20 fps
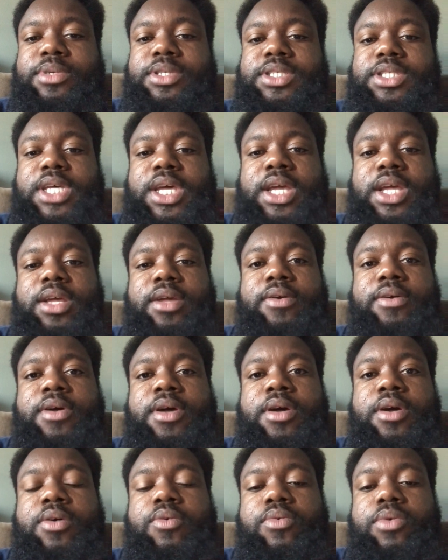say
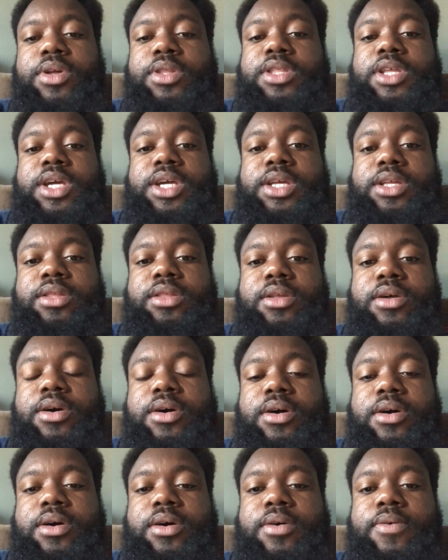what they
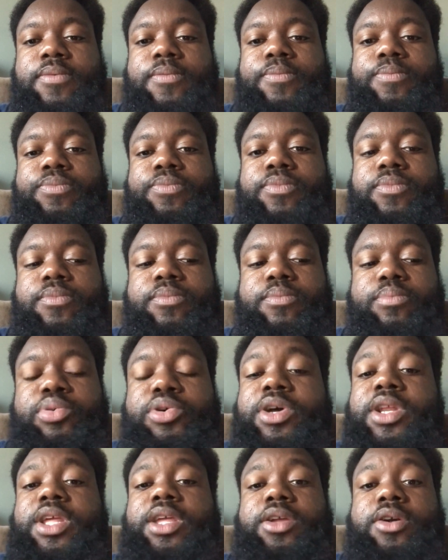
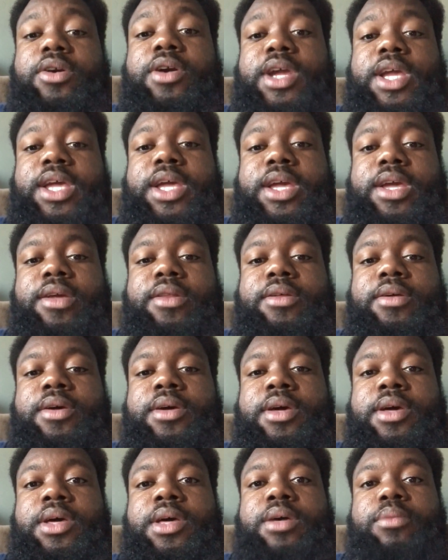put in your head.
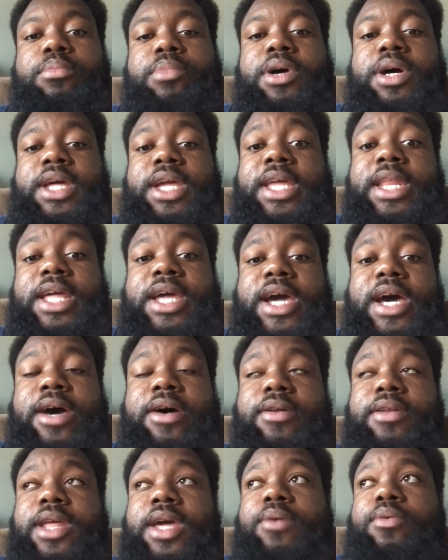But anyhow,
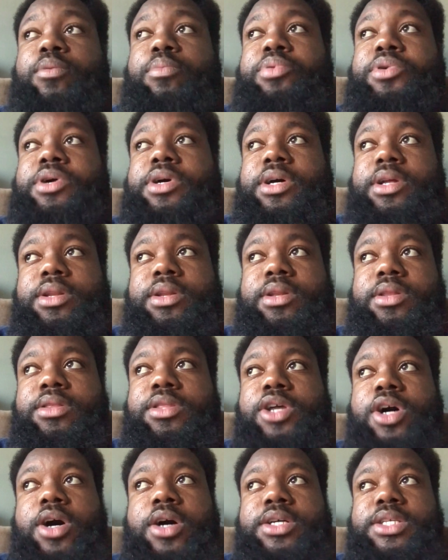they will put
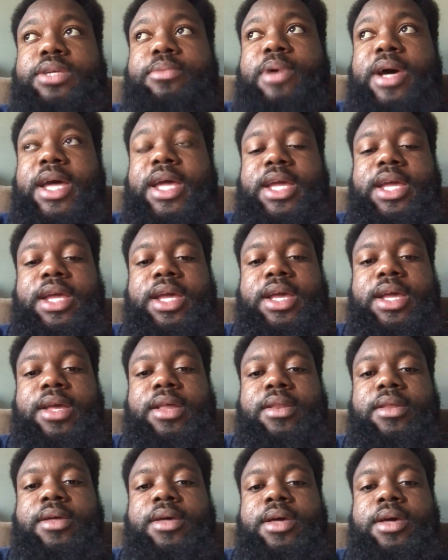thoughts in my head
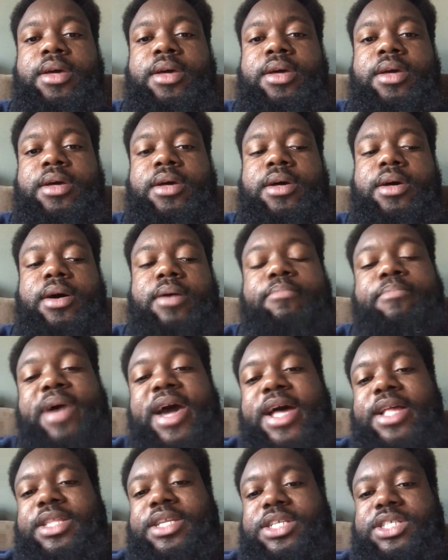
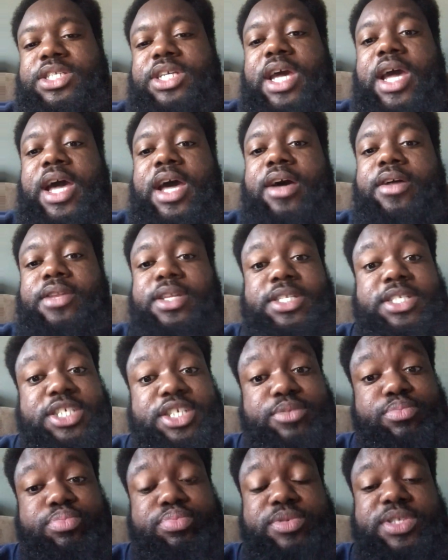about the child. They
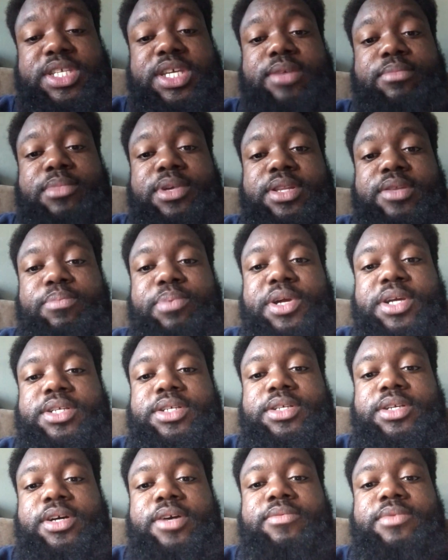just sent me the
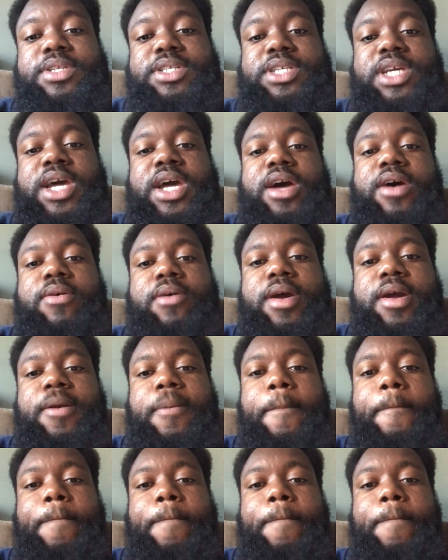picture of the child, right,